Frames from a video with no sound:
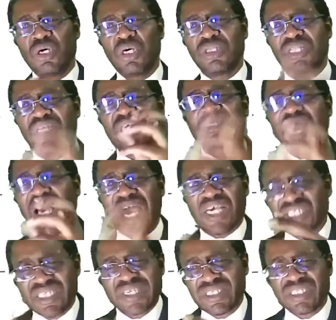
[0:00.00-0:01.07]
these
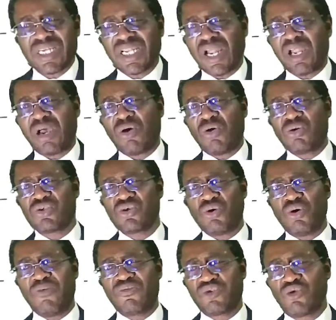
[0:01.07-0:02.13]
assets that are a cost
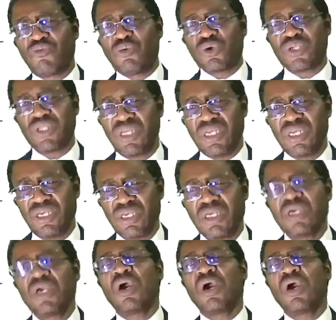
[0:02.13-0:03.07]
of 243,